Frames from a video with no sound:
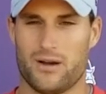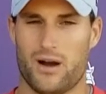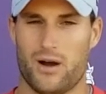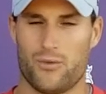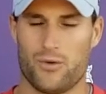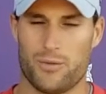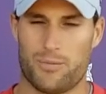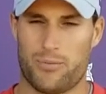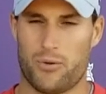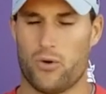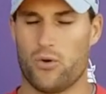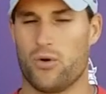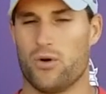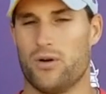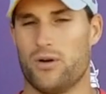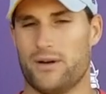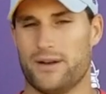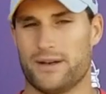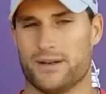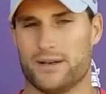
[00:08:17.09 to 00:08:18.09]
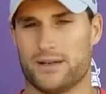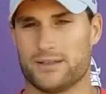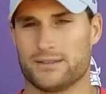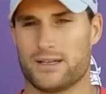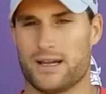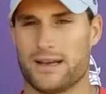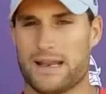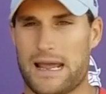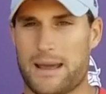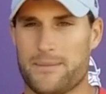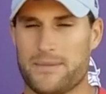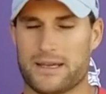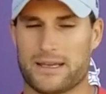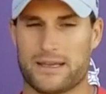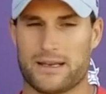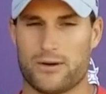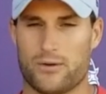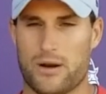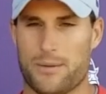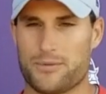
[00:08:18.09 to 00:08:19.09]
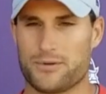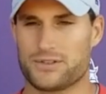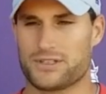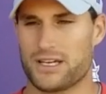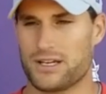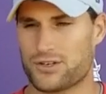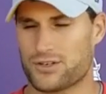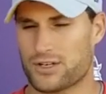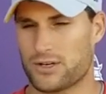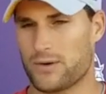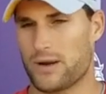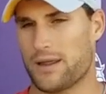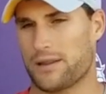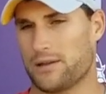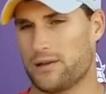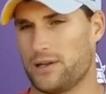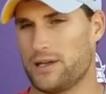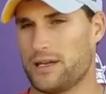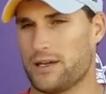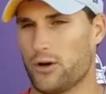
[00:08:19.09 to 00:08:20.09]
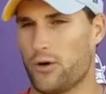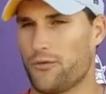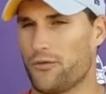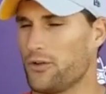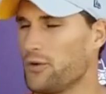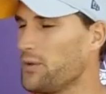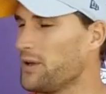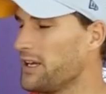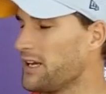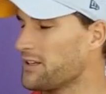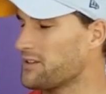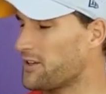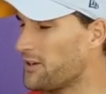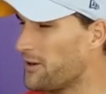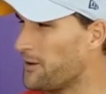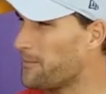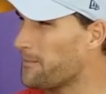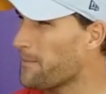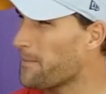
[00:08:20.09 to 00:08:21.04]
rapport and a dynamic and a reputation around the league. Hopefully we can get there.